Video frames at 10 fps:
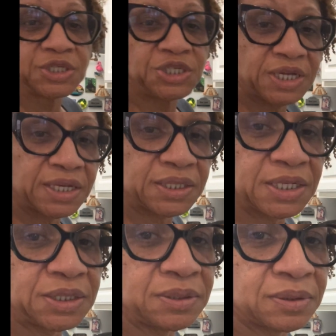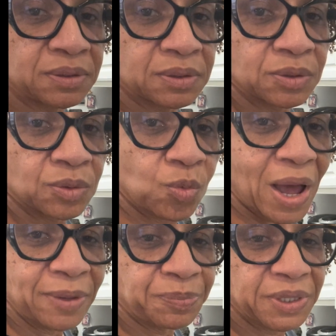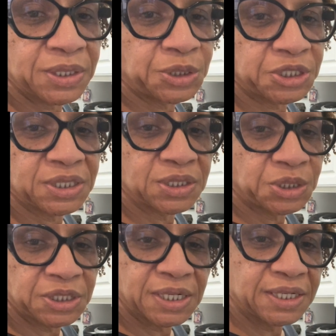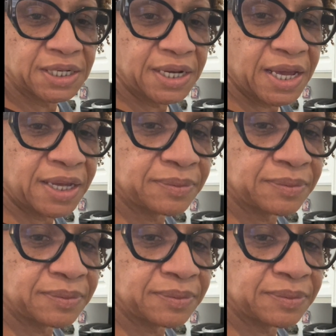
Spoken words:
chicken, white bean chicken chili today.